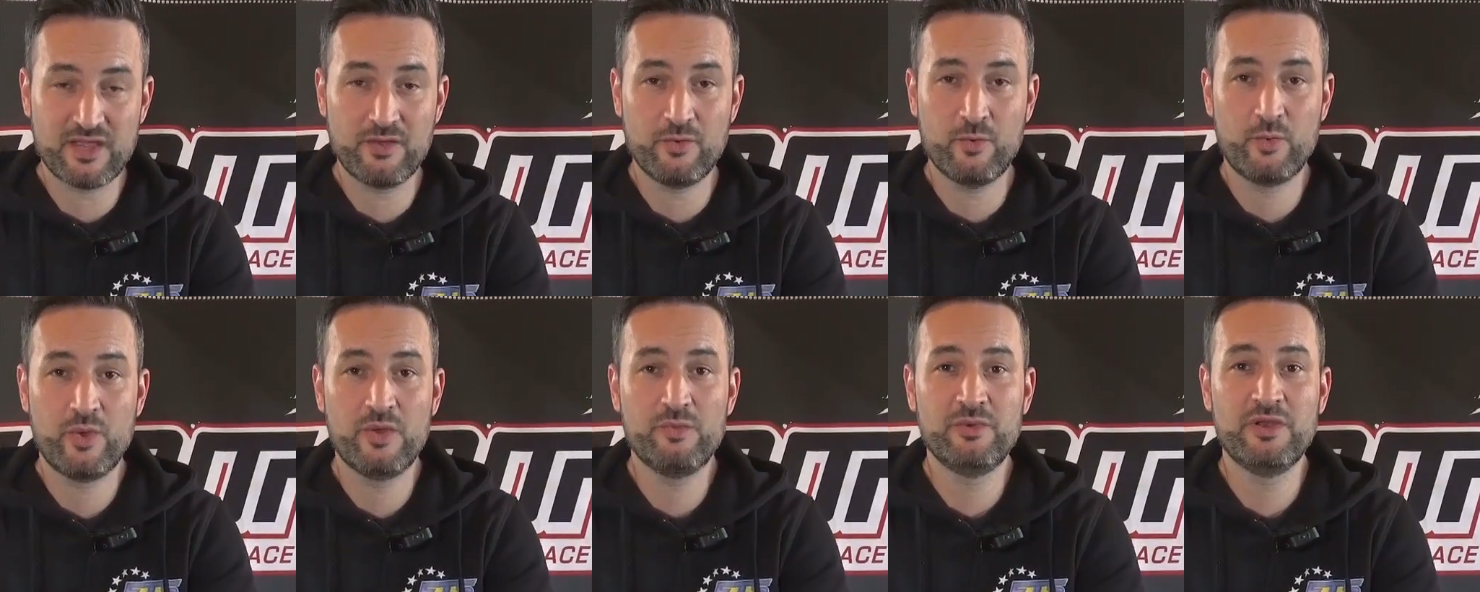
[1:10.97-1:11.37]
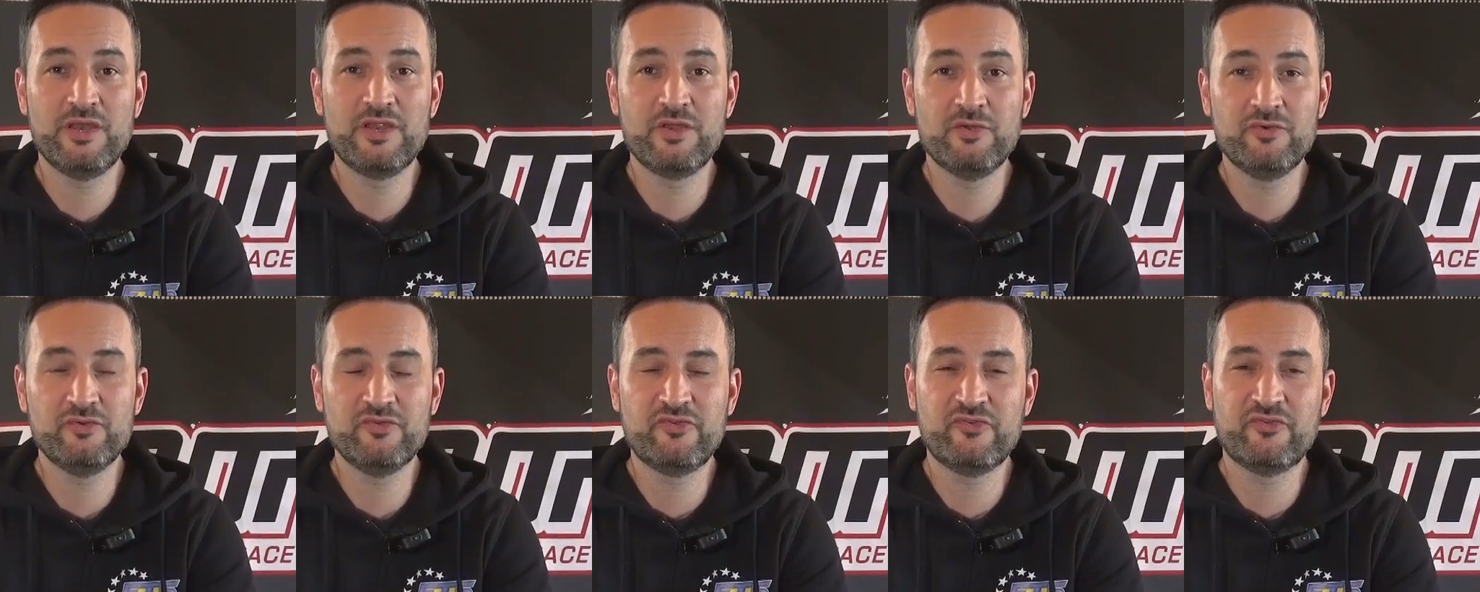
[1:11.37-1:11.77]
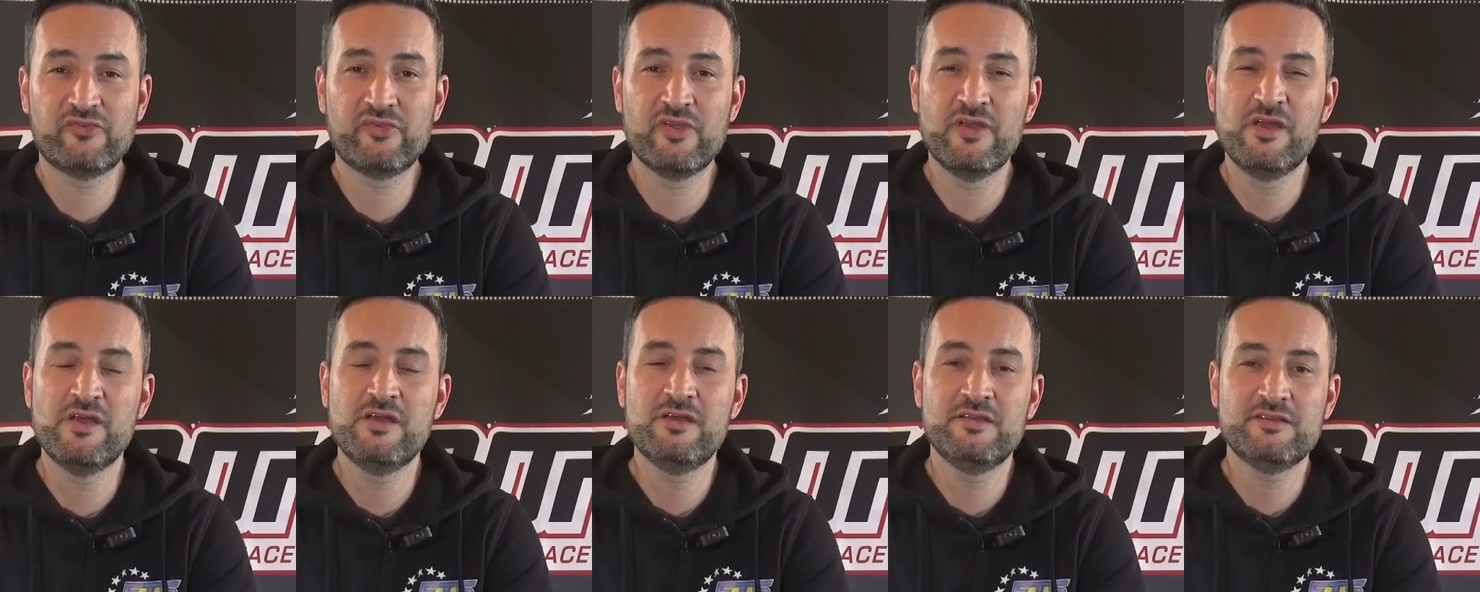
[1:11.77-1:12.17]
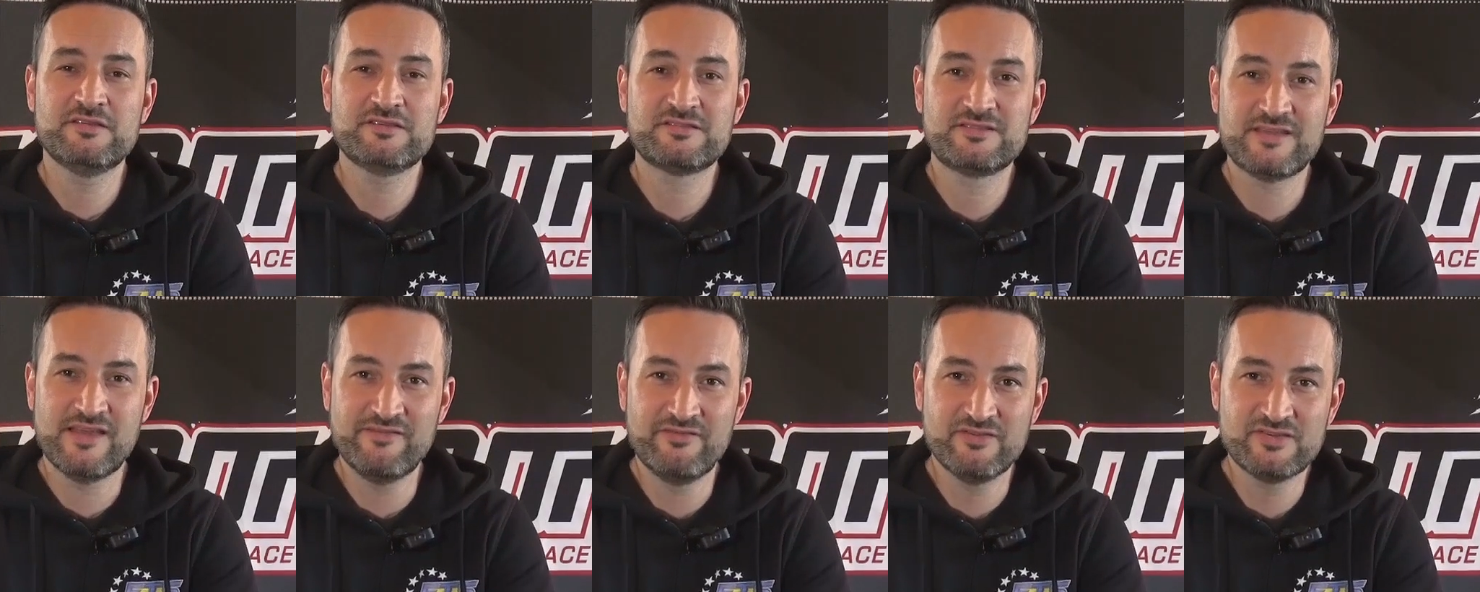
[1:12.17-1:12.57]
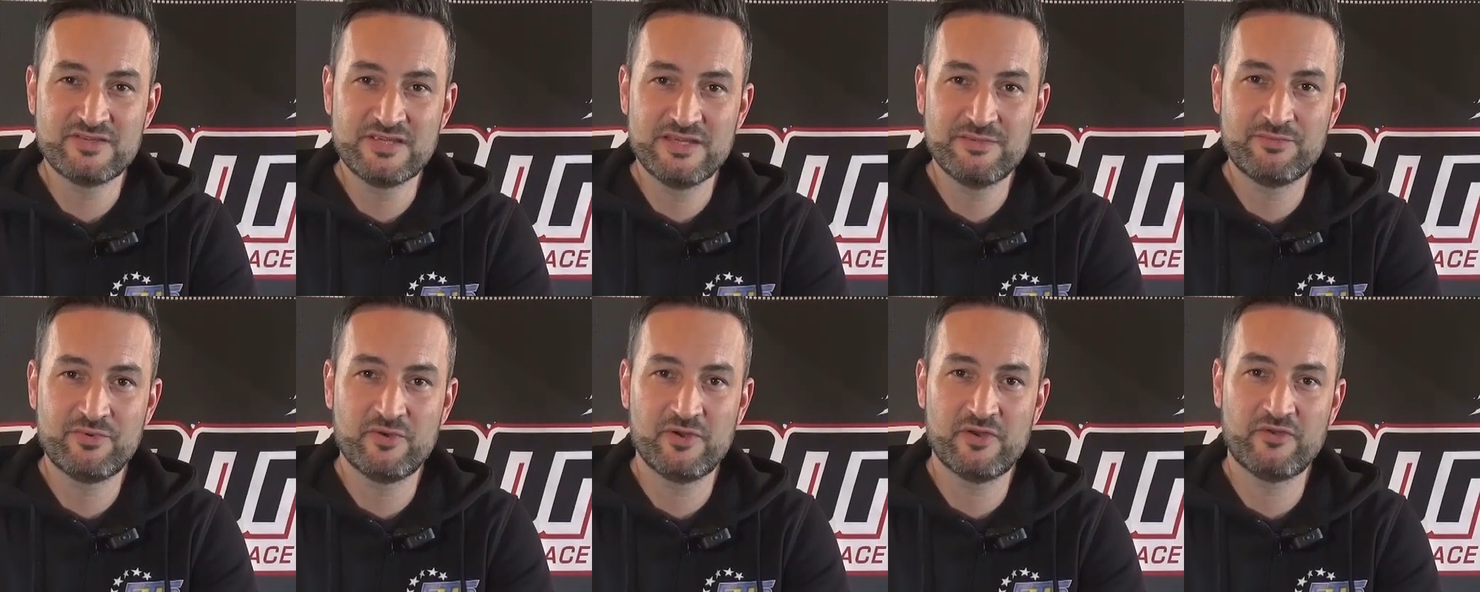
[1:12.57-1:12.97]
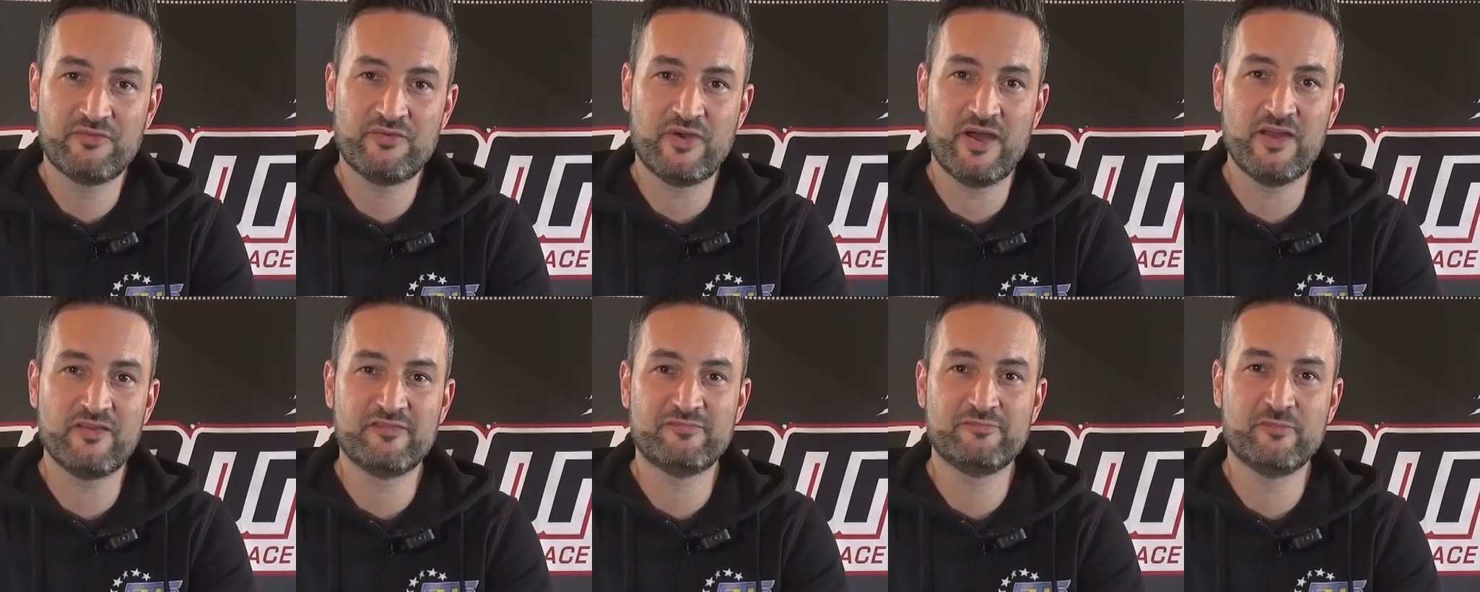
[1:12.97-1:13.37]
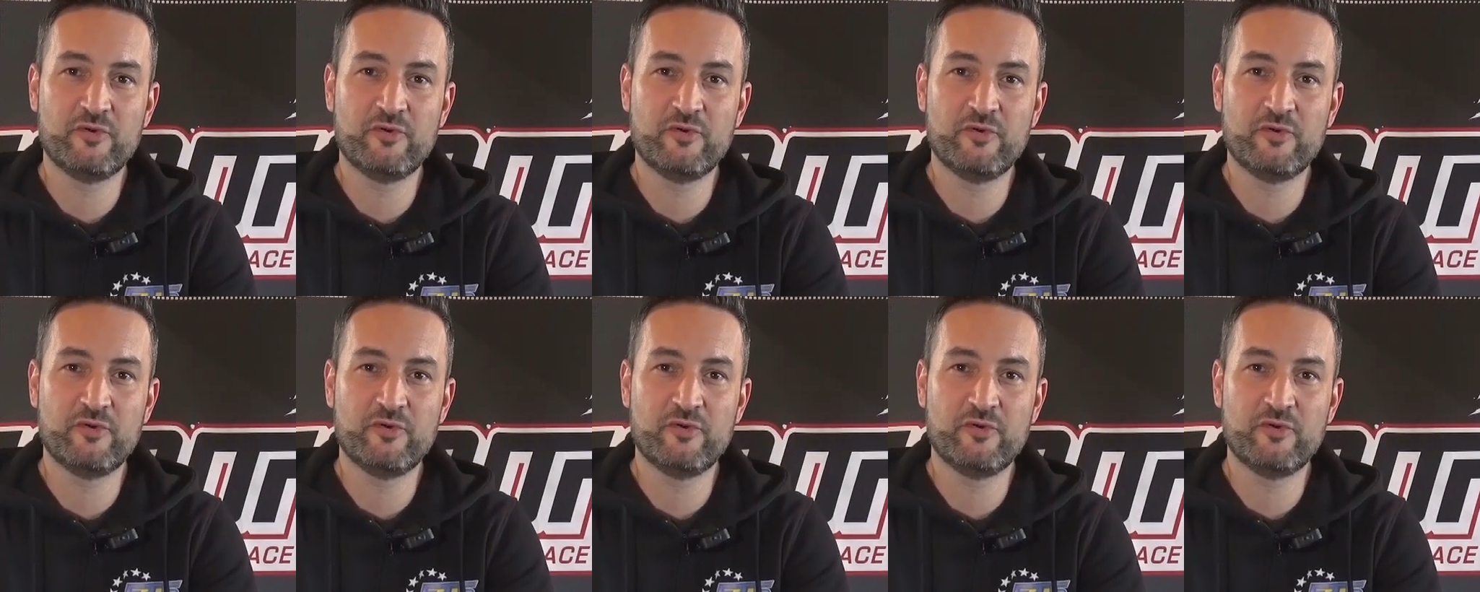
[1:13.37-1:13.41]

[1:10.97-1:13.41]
We will use 17.5